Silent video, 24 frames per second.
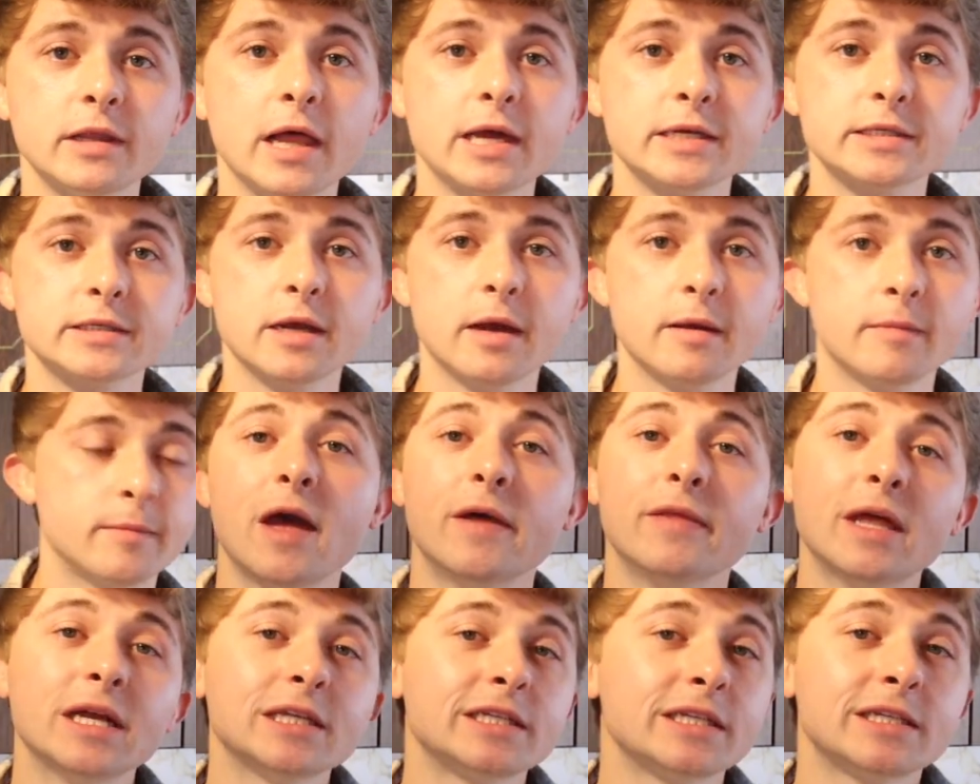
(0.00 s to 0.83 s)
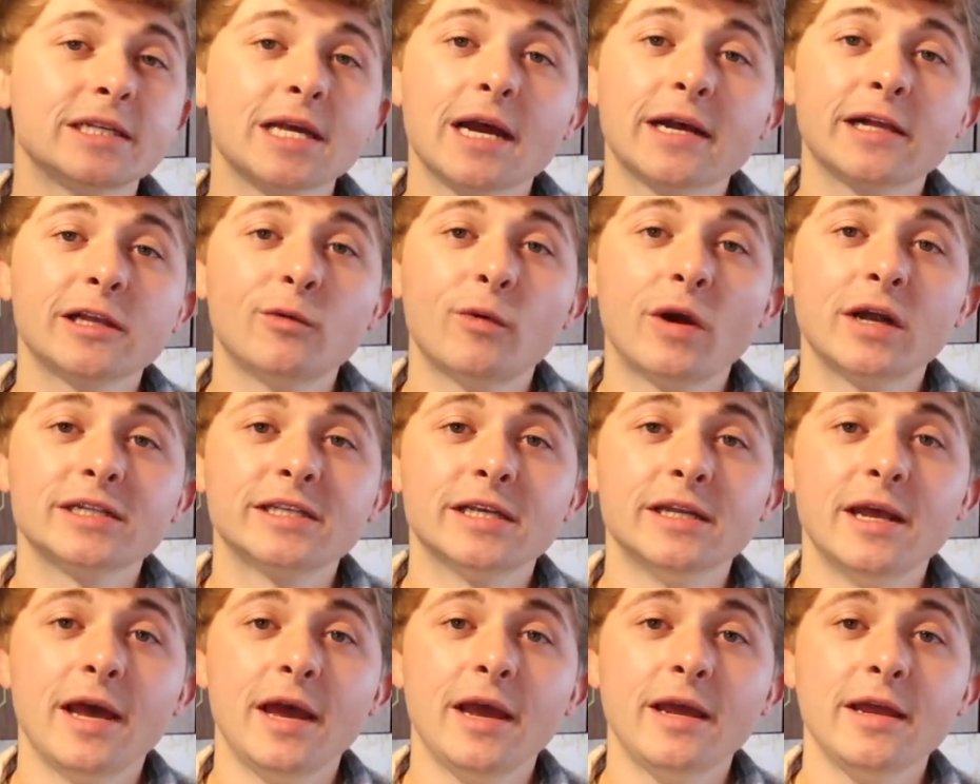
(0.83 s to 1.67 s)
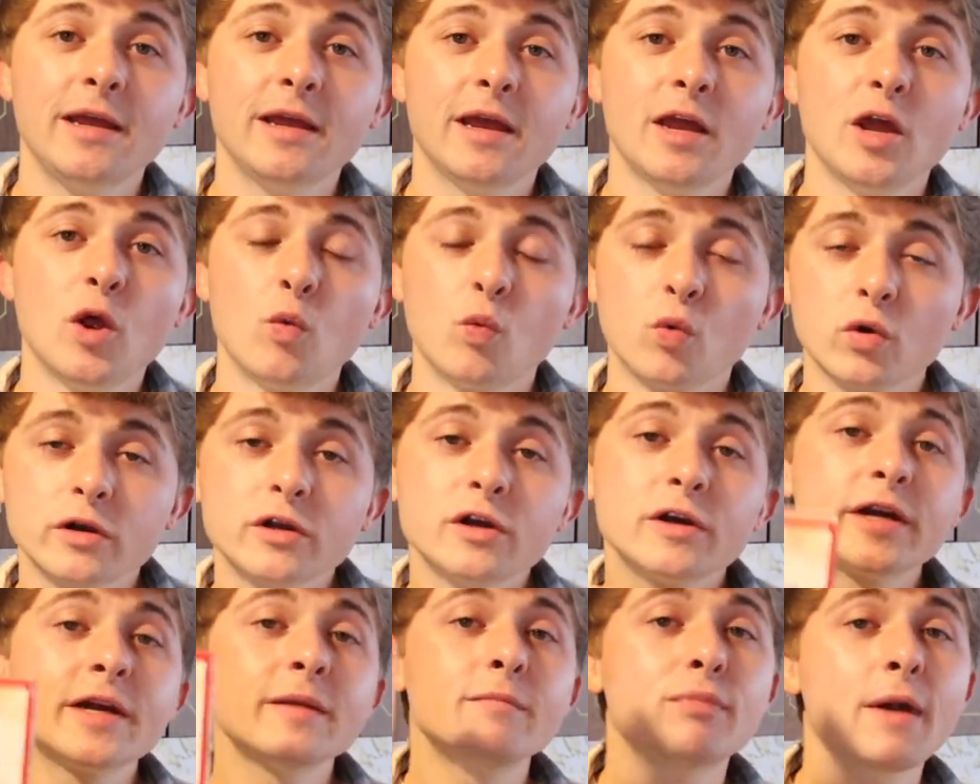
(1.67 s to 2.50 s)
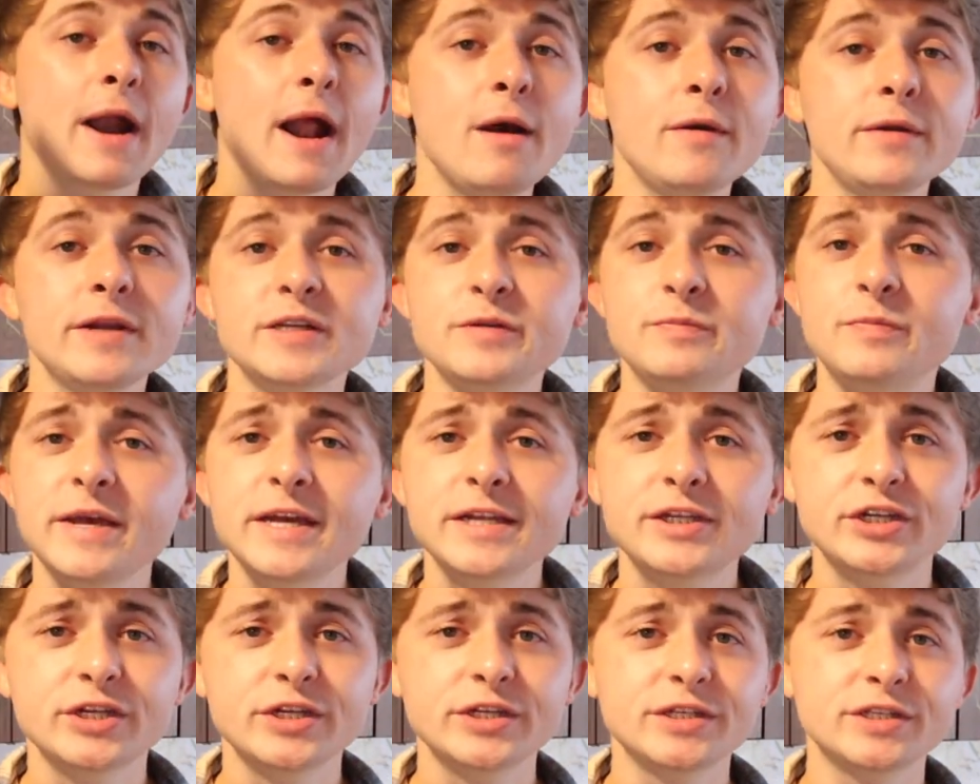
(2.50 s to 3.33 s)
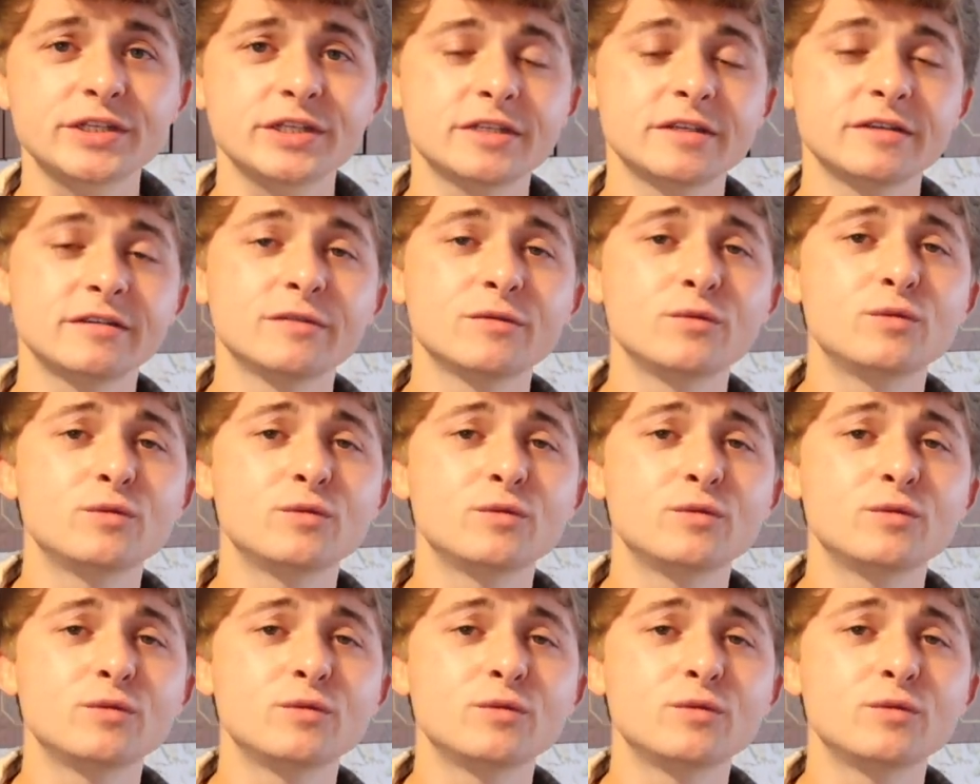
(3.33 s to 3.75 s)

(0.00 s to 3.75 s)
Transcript: the last time. And that's exactly why today, we're cooking brownies, bitches.